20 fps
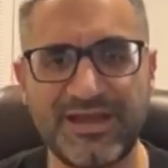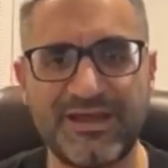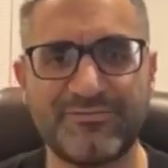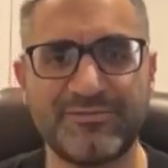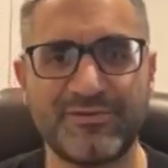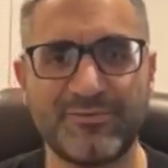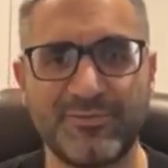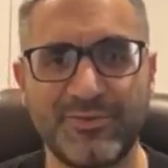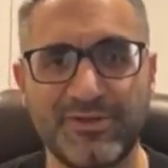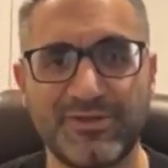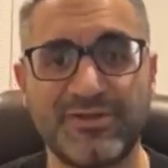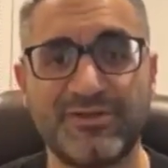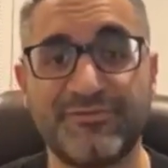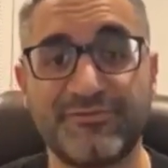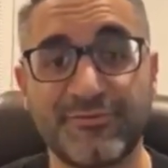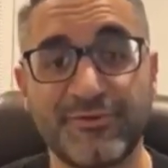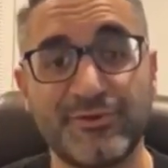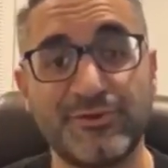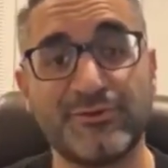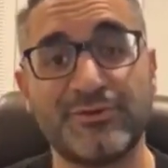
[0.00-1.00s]
have an
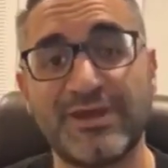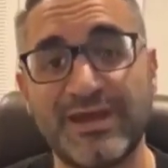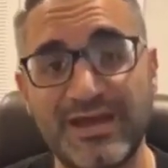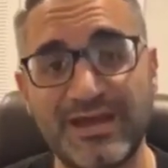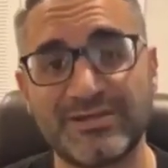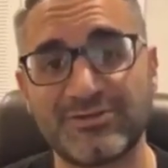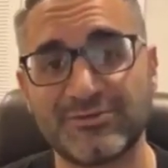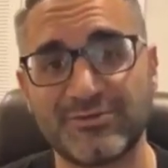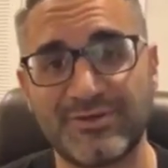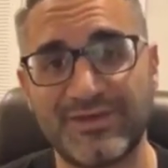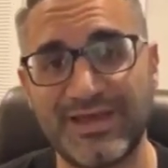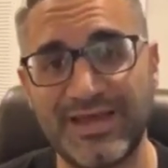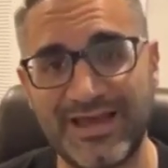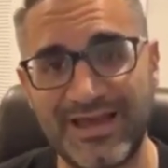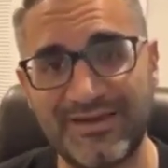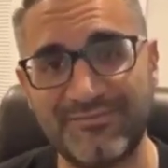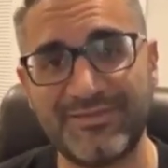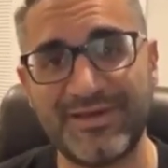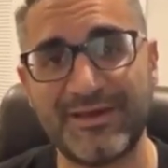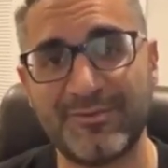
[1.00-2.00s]
ability for you to actually
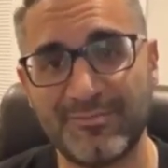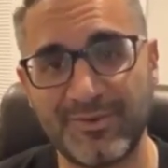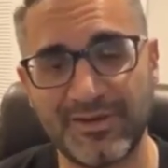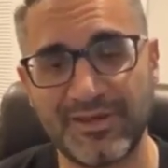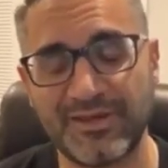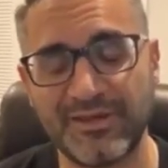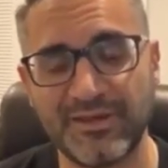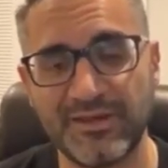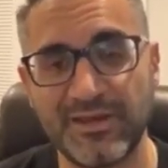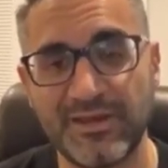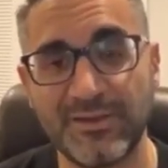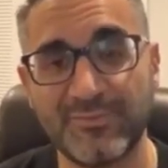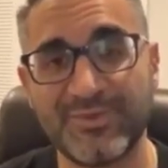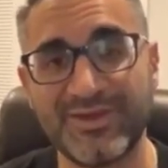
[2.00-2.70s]
have that money,